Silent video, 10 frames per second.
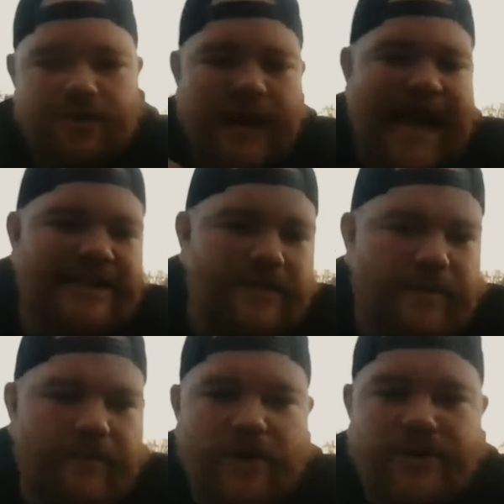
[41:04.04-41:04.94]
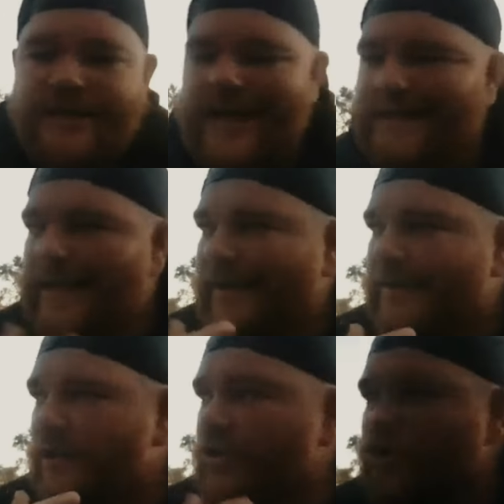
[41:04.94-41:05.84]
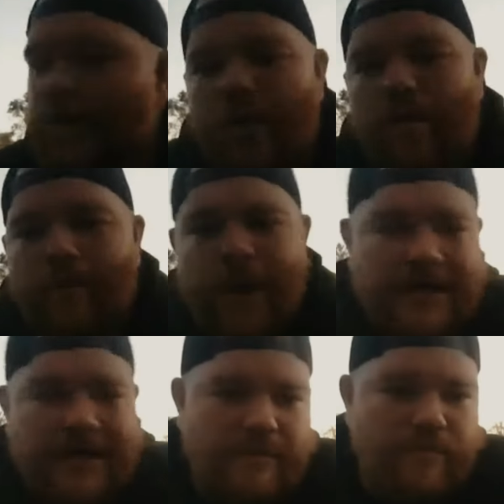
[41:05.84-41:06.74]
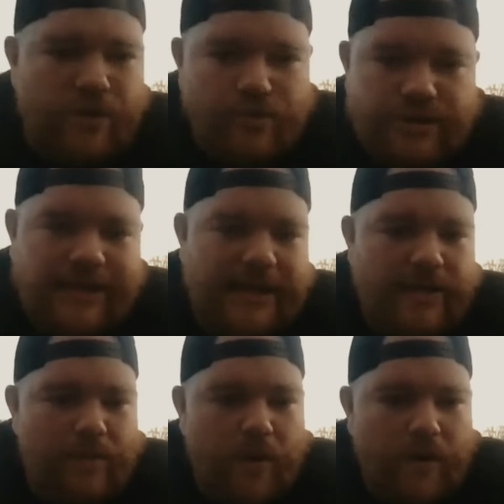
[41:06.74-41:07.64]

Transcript: There has to be merchandise. Like there's no money in music anymore.